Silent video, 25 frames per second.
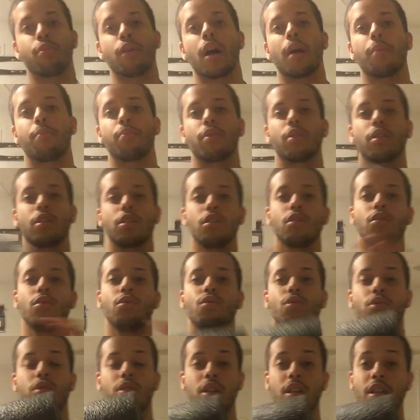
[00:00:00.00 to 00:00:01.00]
properly
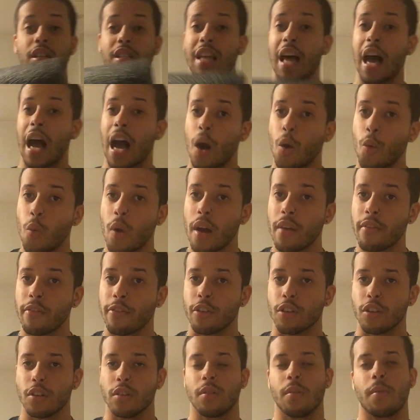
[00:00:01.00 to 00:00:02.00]
use this.
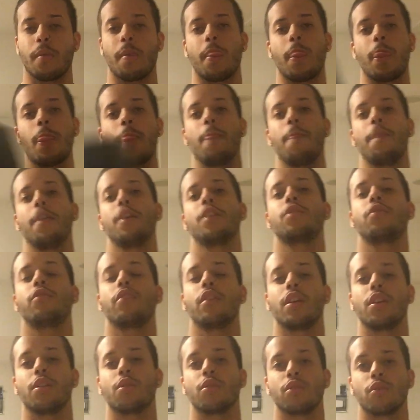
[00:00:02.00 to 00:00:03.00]
However, this
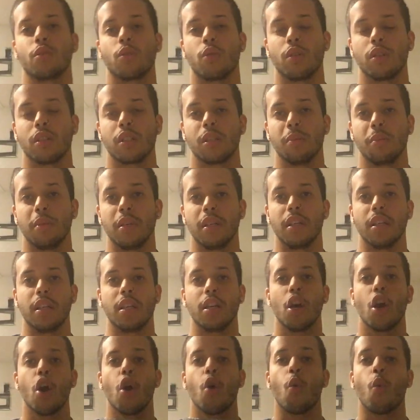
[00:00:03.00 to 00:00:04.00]
video is going to
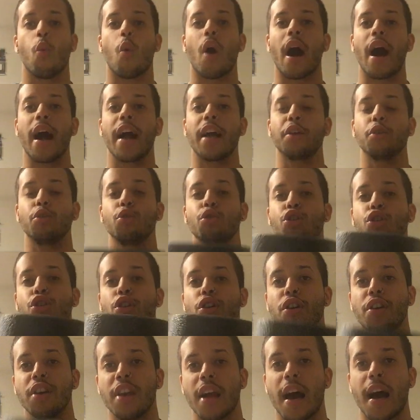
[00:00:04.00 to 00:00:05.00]
be why you
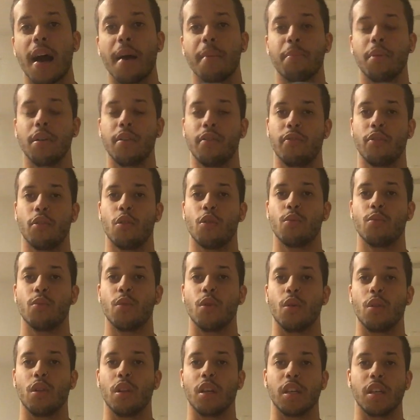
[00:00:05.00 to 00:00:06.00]
should not be foam
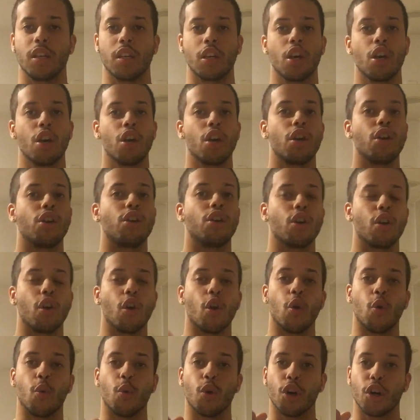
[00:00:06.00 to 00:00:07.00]
rolling your
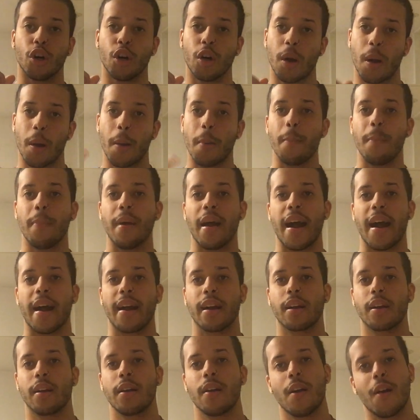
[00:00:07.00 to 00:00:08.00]
lower
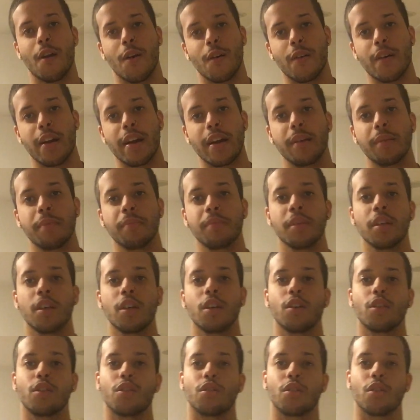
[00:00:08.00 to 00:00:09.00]
back, all right?
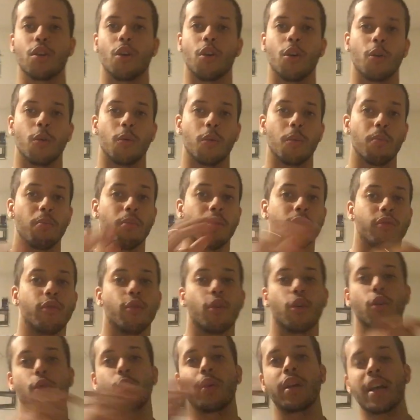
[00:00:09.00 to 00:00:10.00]
So
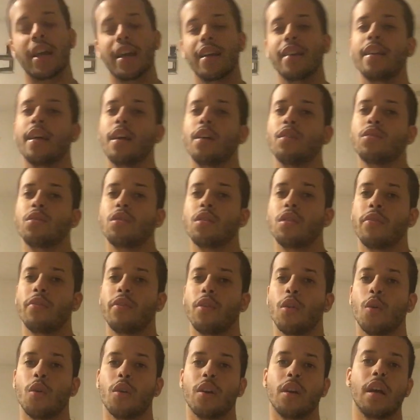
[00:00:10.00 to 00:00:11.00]
before we head down to the
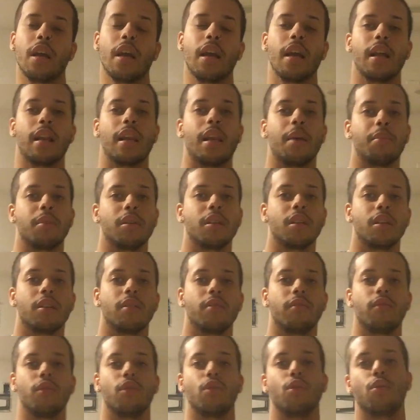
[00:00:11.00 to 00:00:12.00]
floor, let me
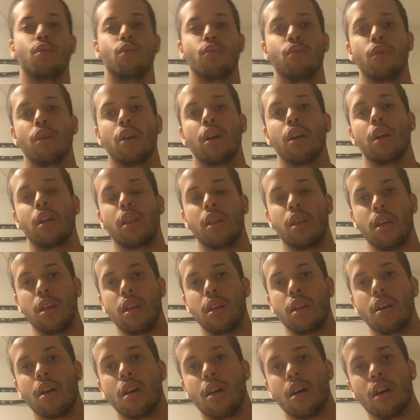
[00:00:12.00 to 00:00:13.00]
give you
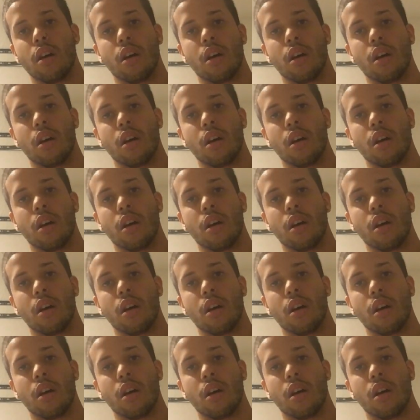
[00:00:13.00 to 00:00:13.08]
the